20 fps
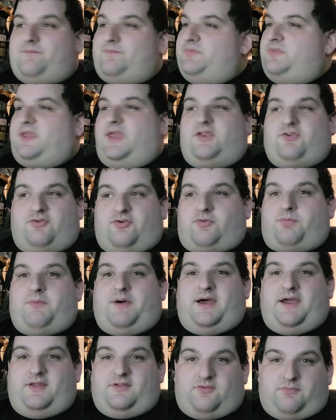Dangerous
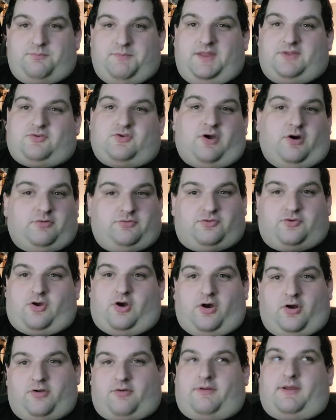Minds meets Coach
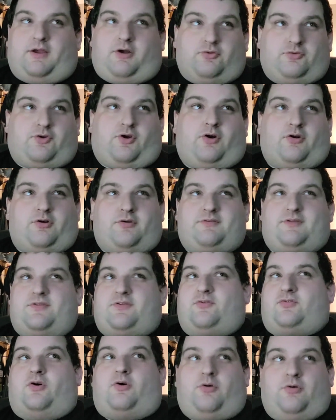Carter, and Coach Carter did
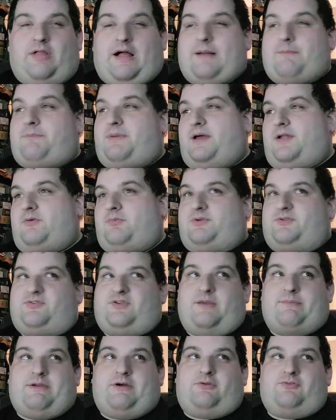this a whole lot better with
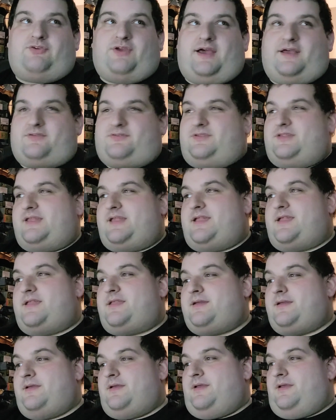Samuel Jackson in it.